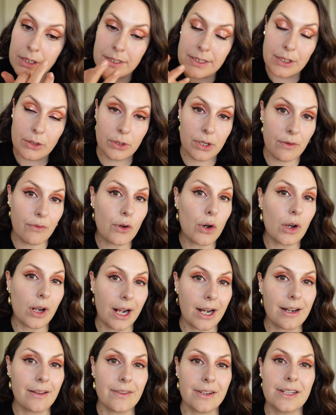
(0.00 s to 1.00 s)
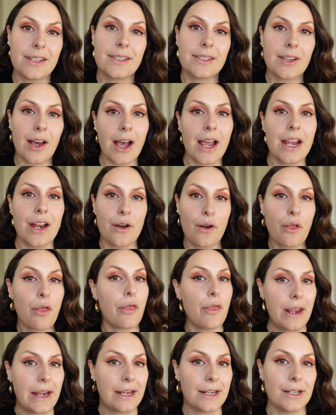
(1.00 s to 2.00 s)
till you've got kind of the desired
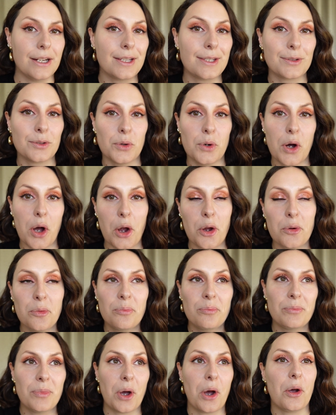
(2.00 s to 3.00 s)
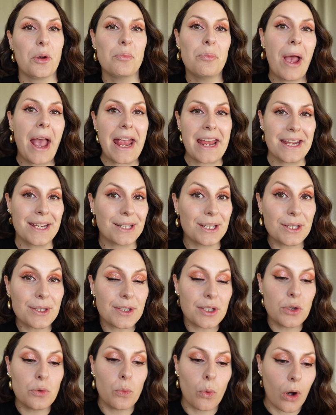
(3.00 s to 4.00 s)
thickness or
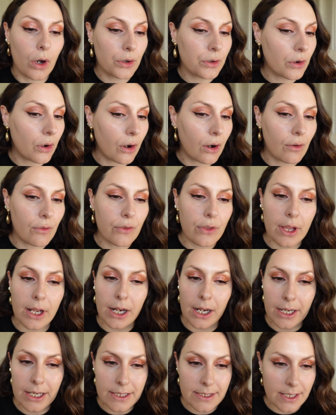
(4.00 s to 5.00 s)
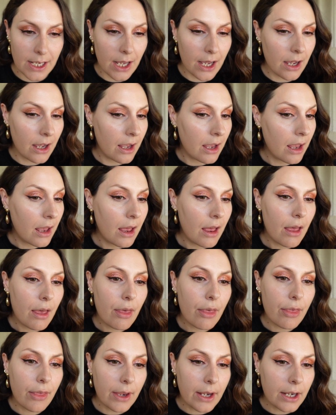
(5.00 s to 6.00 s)
opaqueness you want of the glitter. I
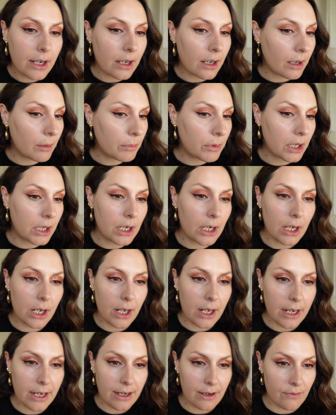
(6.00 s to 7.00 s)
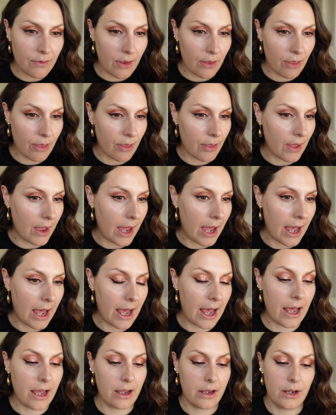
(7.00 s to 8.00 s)
think I'm gonna leave it
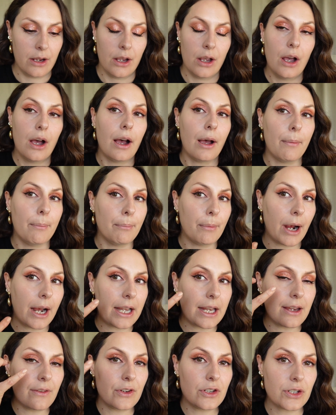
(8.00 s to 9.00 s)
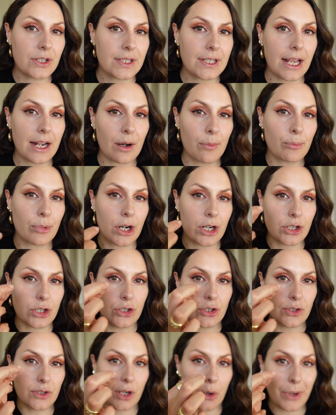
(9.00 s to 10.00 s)
there. Might even just get a brush
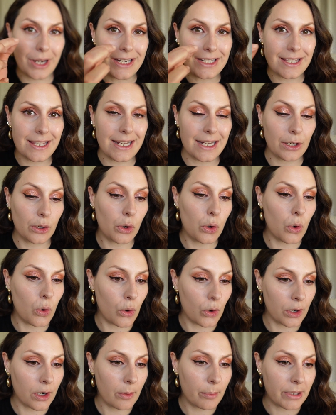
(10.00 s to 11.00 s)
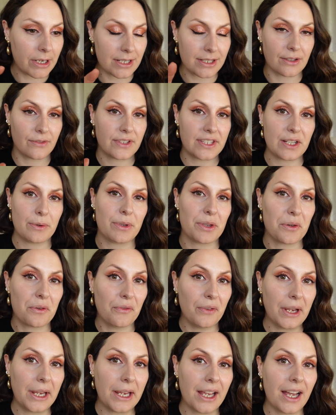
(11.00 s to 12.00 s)
and just go into the inner corner because obviously with your
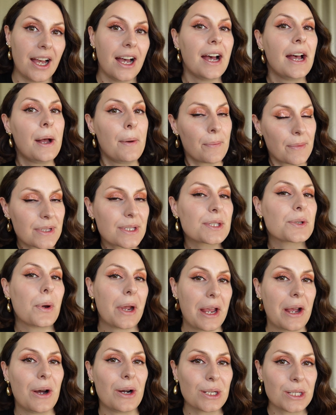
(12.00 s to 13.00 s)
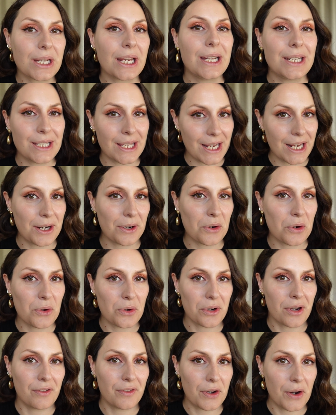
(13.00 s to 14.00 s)
finger, it's quite hard to get into the inner
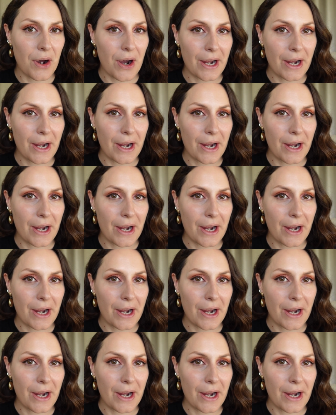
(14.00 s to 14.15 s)
corner of your